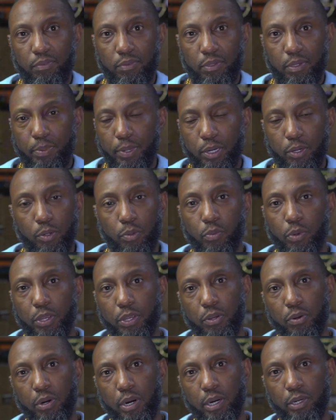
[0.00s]
depending on where
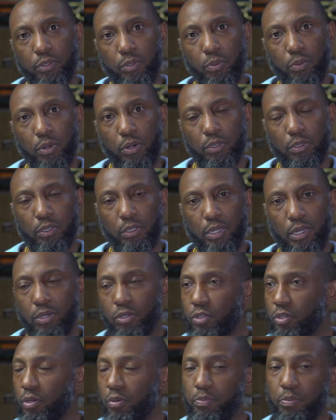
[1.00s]
you are in the world, there are
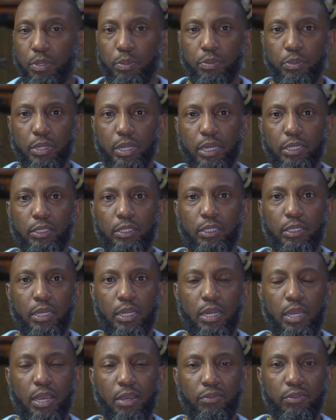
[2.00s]
some people actually
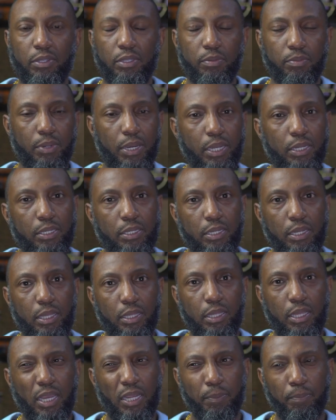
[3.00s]
that have this
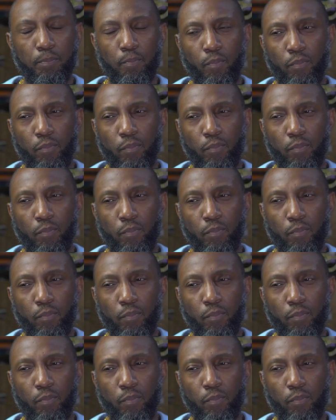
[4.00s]
mindset that